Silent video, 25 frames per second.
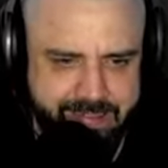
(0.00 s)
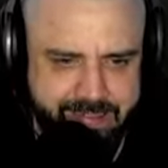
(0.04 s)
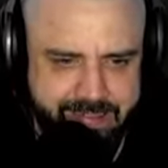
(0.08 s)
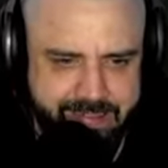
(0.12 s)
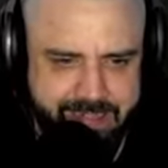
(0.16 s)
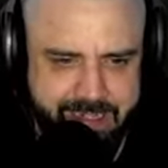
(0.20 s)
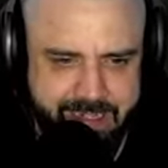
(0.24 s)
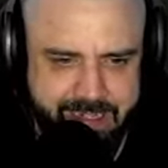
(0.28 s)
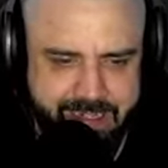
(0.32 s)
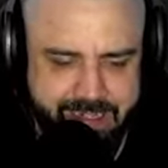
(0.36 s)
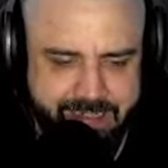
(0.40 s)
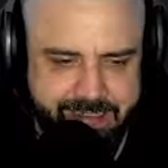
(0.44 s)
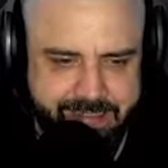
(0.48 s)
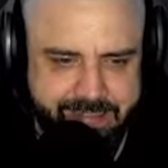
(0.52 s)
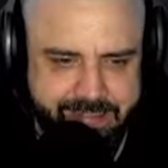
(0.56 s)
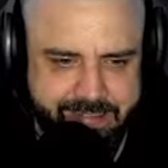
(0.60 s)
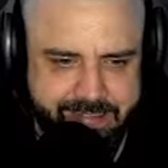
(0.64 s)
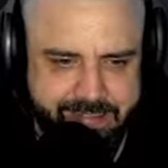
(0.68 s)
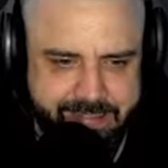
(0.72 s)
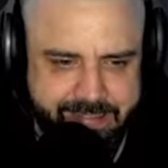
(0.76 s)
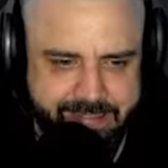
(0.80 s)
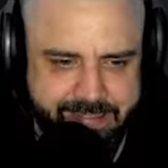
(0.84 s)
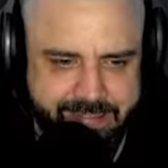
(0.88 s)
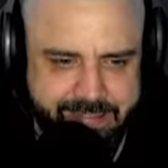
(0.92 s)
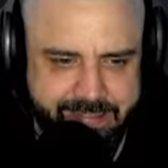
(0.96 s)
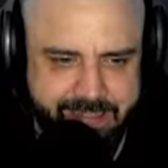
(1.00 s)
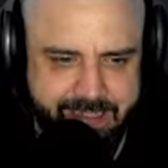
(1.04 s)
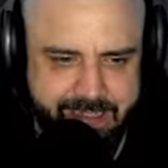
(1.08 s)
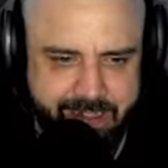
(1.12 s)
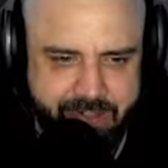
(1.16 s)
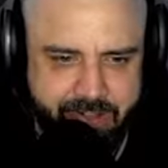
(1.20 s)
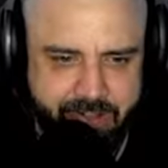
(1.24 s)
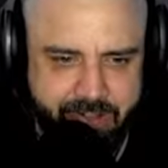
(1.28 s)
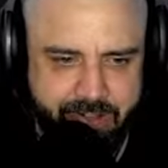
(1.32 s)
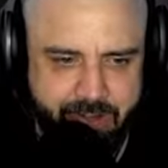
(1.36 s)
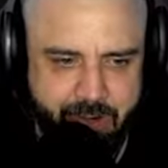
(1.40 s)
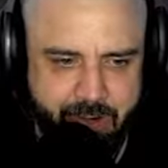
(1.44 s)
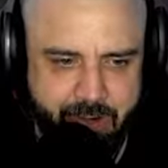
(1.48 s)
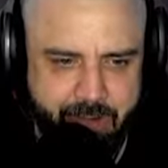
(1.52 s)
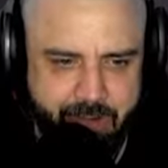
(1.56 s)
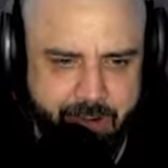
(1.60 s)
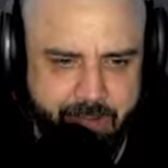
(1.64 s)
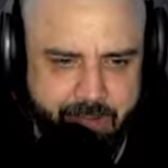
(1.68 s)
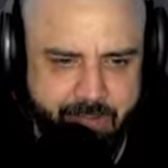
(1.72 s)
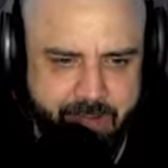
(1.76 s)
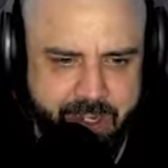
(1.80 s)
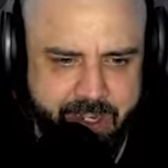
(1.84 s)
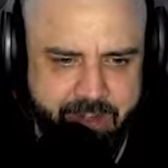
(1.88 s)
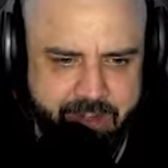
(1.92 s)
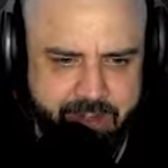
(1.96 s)
Yeah, I started
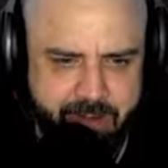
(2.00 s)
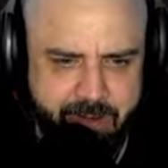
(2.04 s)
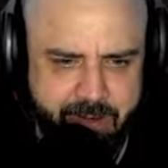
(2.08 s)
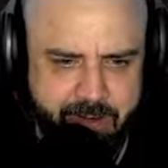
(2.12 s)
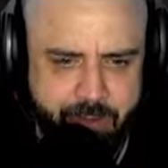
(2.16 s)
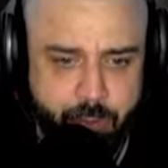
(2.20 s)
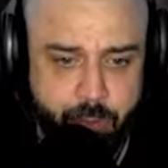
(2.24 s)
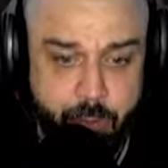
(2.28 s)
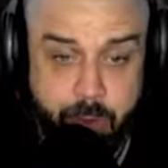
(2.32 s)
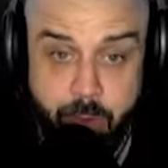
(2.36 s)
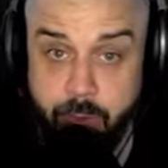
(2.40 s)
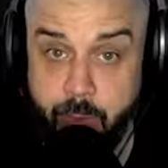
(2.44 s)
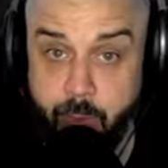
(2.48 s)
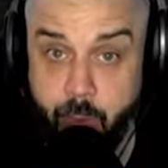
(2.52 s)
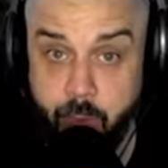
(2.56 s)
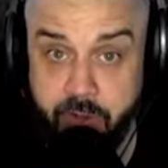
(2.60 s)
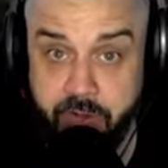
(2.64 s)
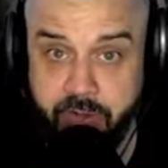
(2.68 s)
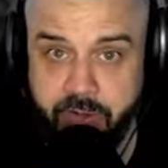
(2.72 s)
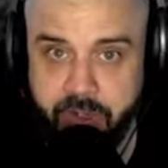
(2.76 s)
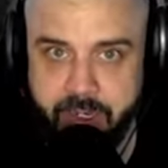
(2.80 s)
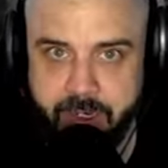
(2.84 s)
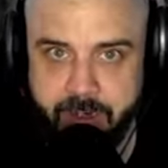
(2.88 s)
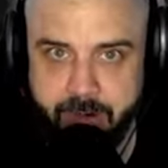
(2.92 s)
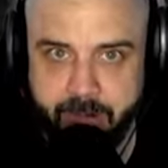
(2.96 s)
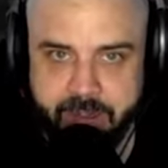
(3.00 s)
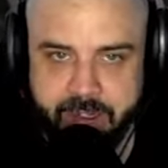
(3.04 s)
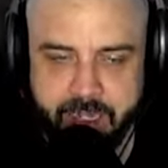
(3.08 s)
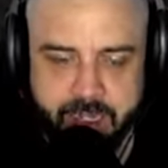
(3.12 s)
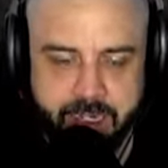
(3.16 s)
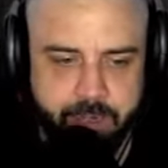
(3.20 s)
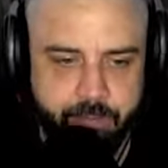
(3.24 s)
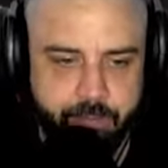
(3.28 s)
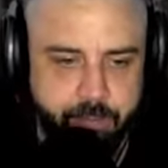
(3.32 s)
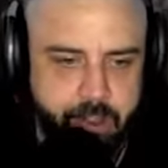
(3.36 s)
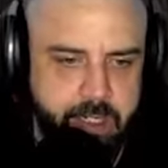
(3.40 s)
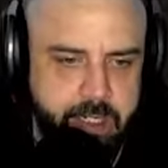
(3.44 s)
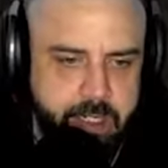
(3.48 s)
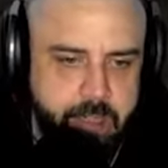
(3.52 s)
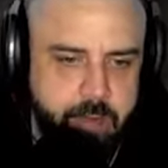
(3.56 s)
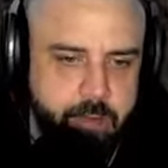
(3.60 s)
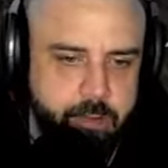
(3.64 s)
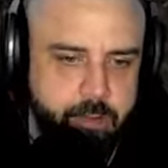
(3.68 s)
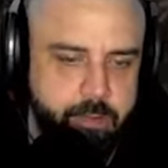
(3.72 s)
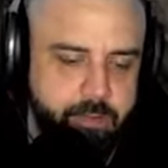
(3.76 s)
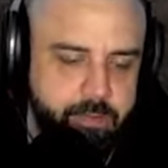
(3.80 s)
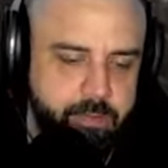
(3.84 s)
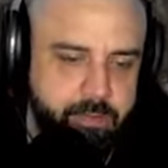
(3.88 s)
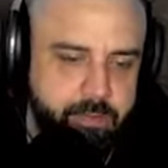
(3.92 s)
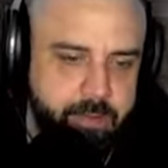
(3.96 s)
off that series wrong. It was an entertaining video,
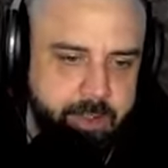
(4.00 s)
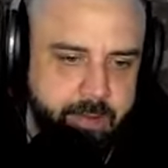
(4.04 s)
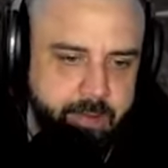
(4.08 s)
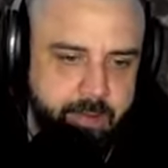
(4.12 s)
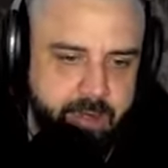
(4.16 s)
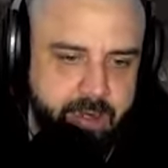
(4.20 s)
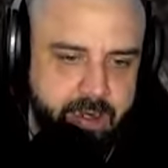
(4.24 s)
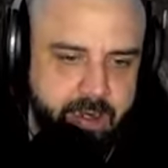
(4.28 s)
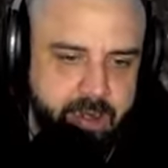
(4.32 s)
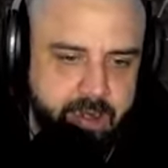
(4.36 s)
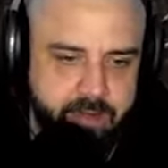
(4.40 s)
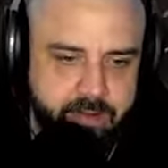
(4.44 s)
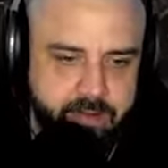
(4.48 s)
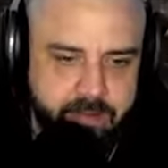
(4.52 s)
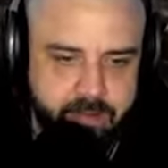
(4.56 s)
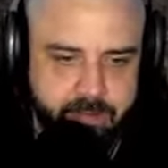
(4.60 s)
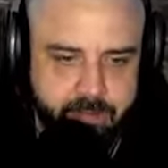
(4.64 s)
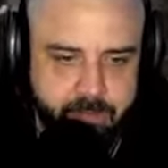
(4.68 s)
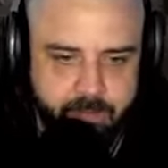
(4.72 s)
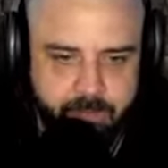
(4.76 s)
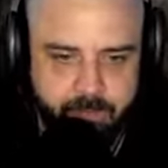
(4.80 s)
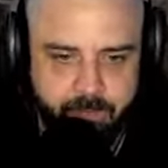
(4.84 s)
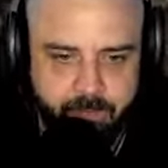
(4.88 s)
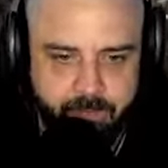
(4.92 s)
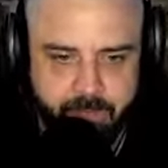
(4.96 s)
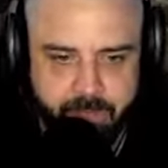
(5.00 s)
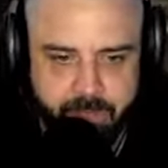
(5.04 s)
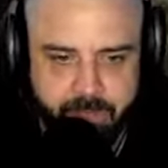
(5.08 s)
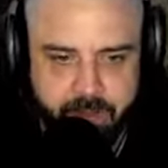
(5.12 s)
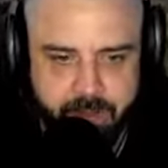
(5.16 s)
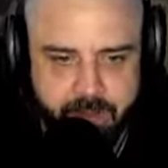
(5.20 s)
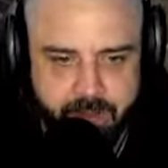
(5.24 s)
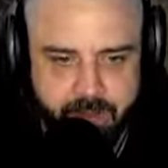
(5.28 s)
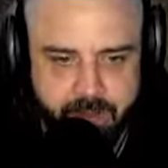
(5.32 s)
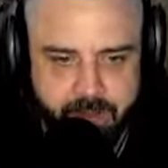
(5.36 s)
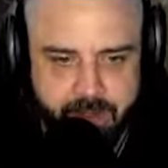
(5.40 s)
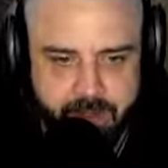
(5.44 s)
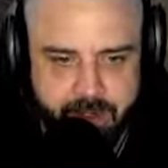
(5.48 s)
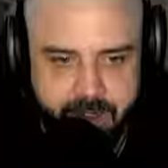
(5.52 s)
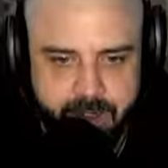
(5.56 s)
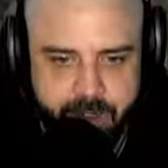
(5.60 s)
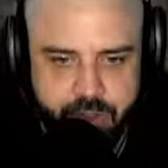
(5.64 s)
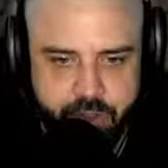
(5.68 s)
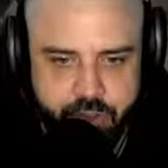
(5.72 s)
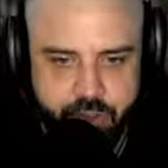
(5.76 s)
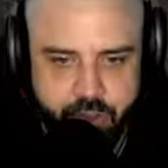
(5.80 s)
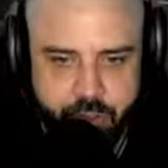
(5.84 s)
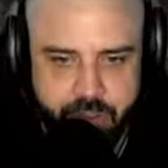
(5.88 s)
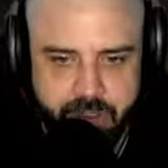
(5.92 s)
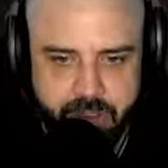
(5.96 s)
nonetheless. I
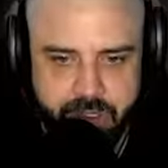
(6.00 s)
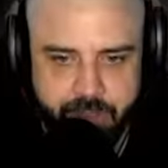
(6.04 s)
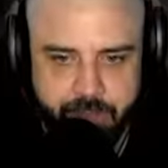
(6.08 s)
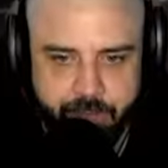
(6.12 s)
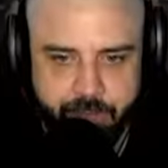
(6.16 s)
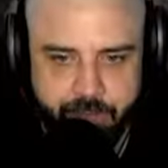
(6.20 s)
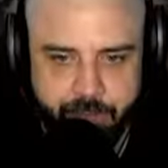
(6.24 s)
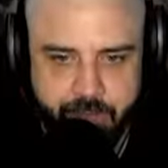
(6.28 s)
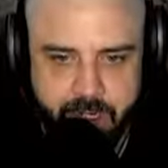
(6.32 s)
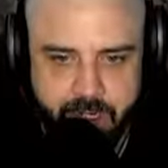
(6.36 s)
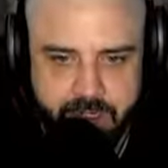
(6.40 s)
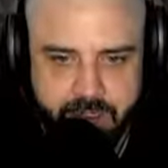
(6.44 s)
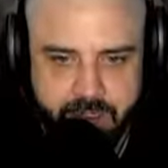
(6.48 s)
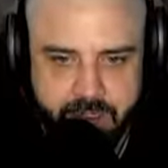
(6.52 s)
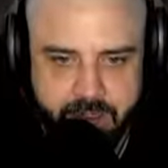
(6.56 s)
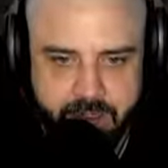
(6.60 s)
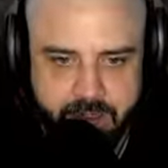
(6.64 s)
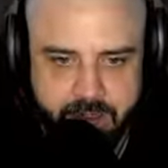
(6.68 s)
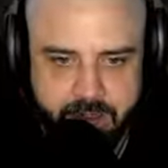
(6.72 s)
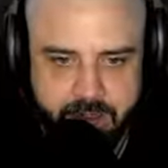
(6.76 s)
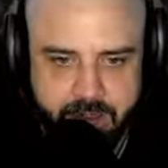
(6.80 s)
enjoyed The Infected.